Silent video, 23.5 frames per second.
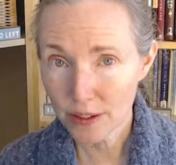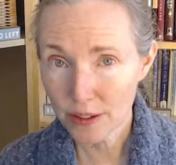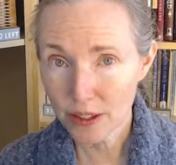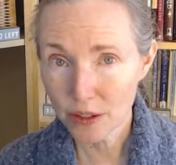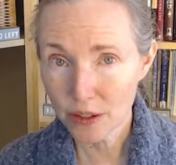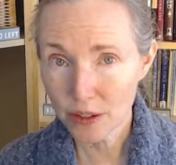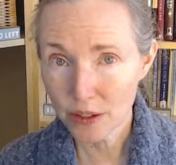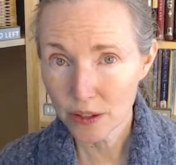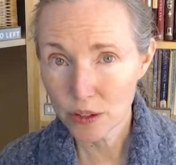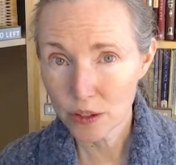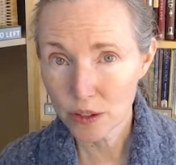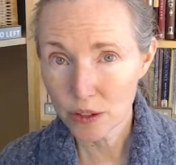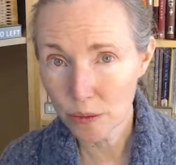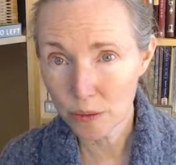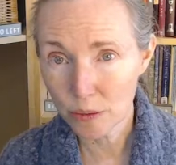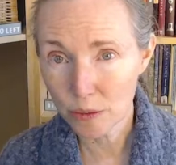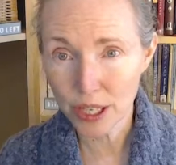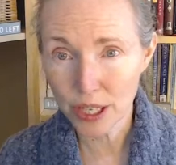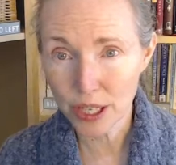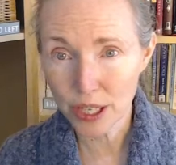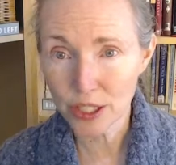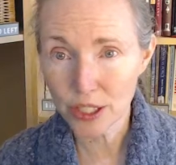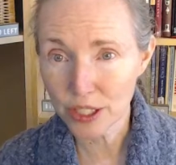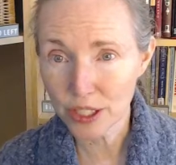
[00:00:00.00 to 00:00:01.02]
This whole
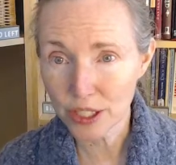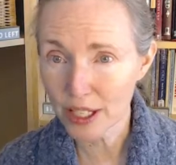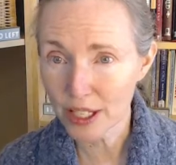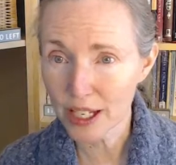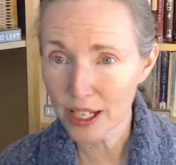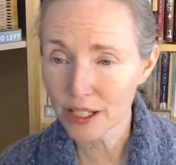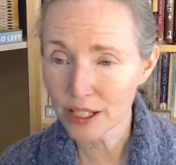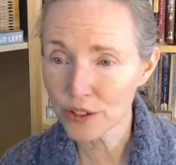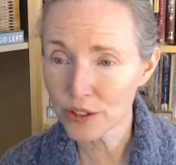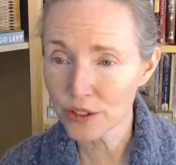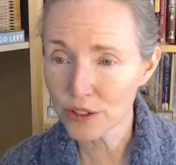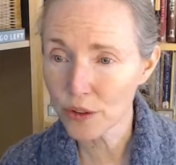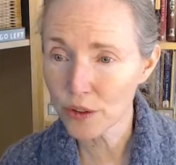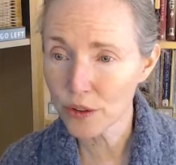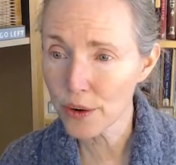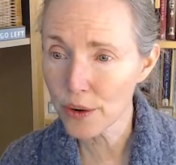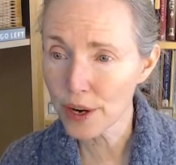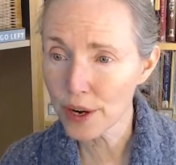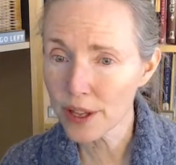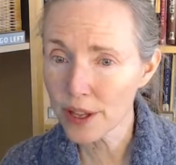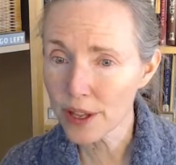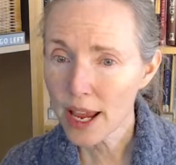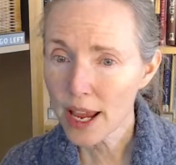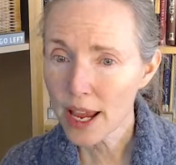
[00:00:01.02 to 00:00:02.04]
righteous thing and so
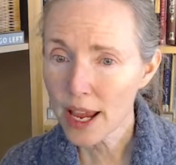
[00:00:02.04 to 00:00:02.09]
forth.